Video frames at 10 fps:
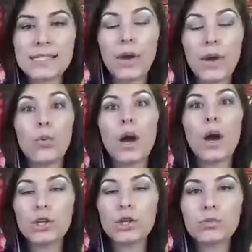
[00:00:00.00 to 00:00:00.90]
And what
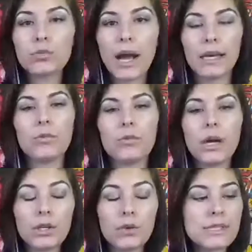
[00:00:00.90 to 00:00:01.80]
you will write and
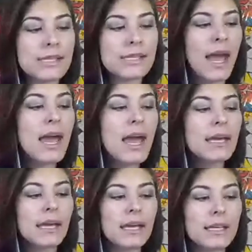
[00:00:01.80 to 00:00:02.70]
what you will say
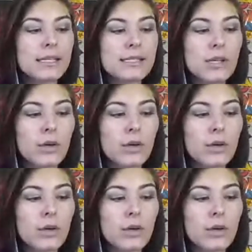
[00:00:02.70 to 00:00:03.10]
is,